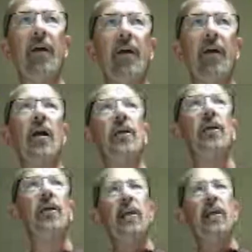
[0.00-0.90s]
nothing else,
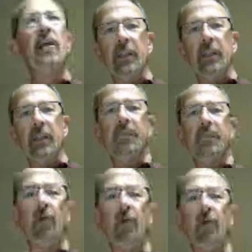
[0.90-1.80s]
you get to
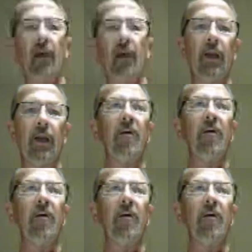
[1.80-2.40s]
spend more time looking at